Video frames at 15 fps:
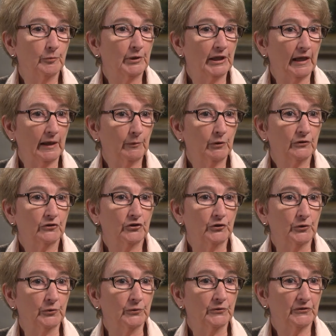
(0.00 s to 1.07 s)
be able
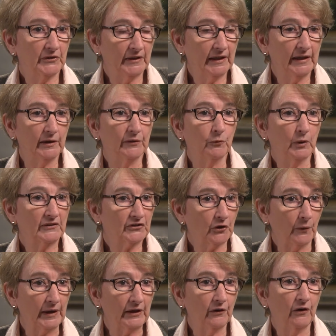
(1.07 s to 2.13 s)
to see what's
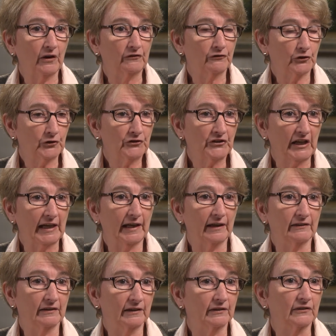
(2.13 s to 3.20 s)
going on
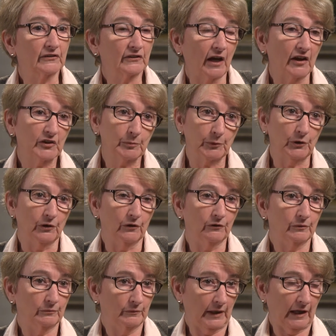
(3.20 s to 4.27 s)
firsthand in
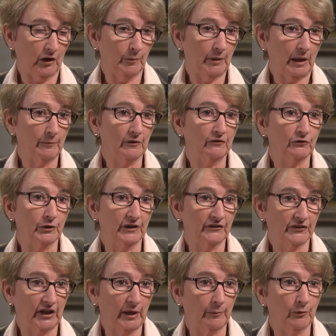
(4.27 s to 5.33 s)
Scottsboro, Alabama, for
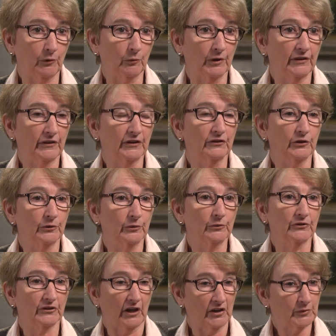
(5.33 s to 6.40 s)
example, with the new
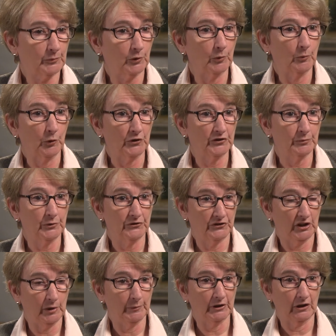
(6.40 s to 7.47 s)
Scottsboro Boys
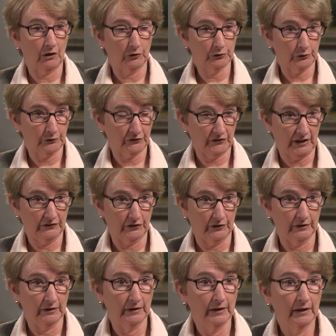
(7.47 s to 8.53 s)
Museum and Cultural
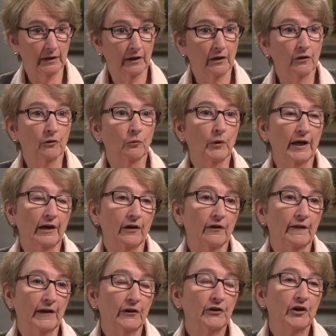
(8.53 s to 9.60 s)
Center,
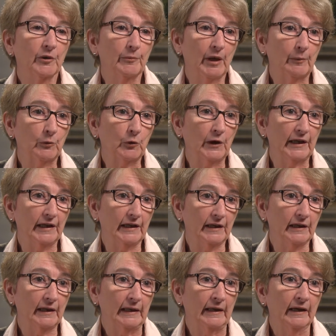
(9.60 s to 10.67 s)
where they're
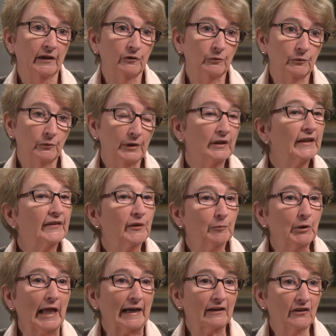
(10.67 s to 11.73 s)
commemorating really the
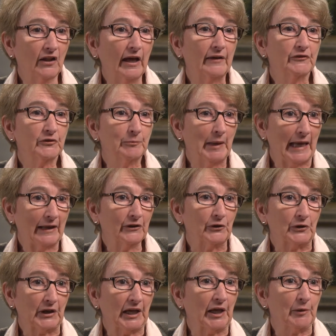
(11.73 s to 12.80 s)
Black Lives Matter
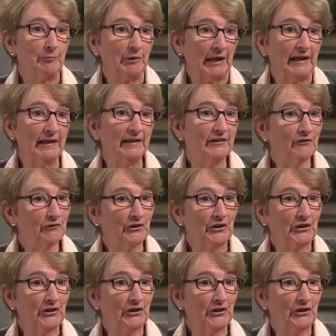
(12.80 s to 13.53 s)
campaign of the